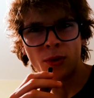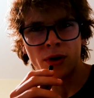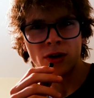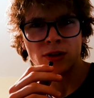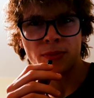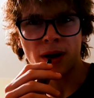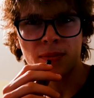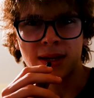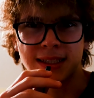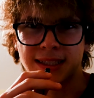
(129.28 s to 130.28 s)
one goes about
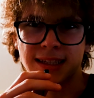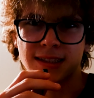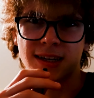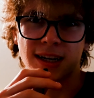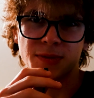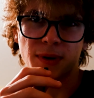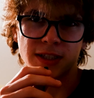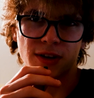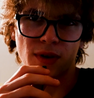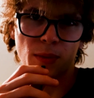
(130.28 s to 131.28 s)
being sensitized by
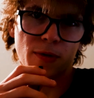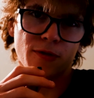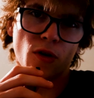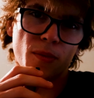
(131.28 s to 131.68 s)
something before